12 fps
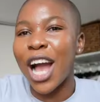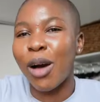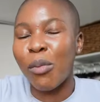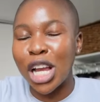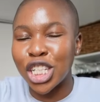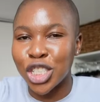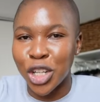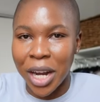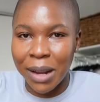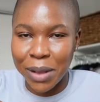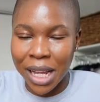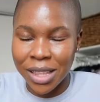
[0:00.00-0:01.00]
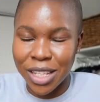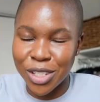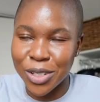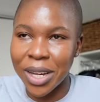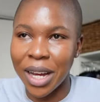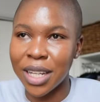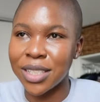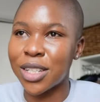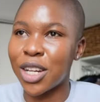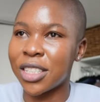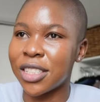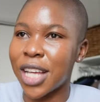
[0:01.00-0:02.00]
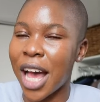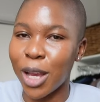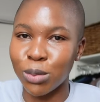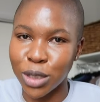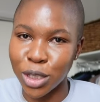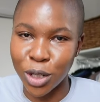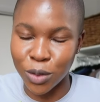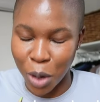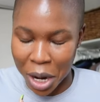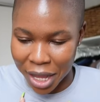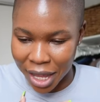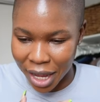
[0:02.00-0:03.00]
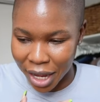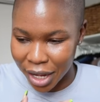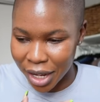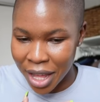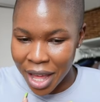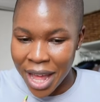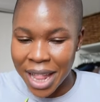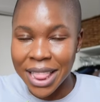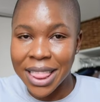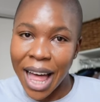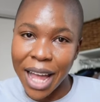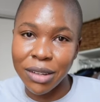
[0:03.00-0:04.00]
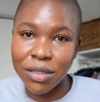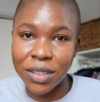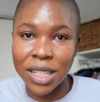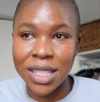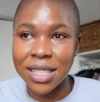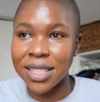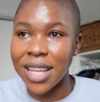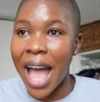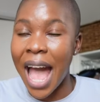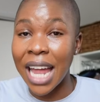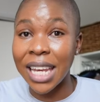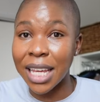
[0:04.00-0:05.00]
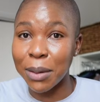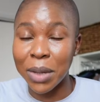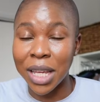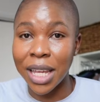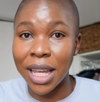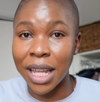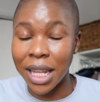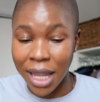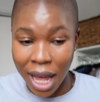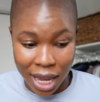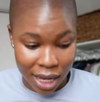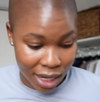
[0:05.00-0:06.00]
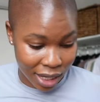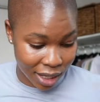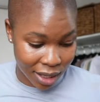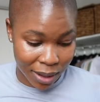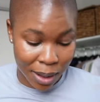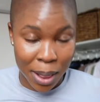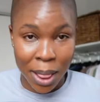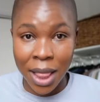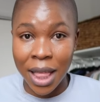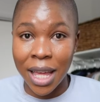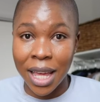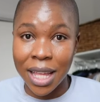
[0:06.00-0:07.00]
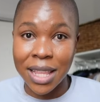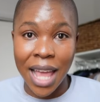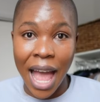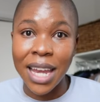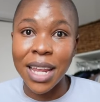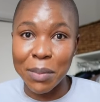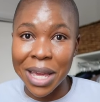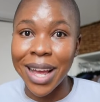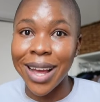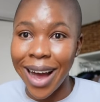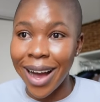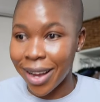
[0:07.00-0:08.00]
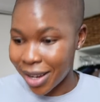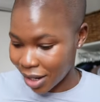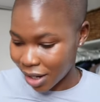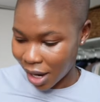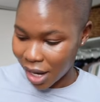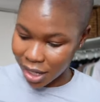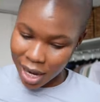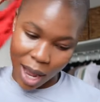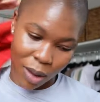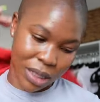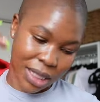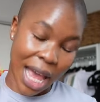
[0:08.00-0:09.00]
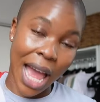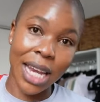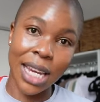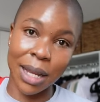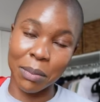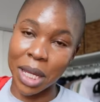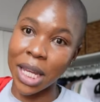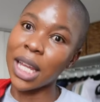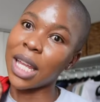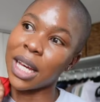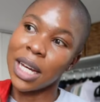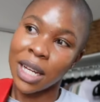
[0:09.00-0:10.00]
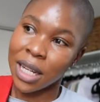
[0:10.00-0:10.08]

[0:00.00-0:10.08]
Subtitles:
got my shirt up like this, you guys, because I was crying. Life is handing me, like, it's handing me guck right now. It's handing me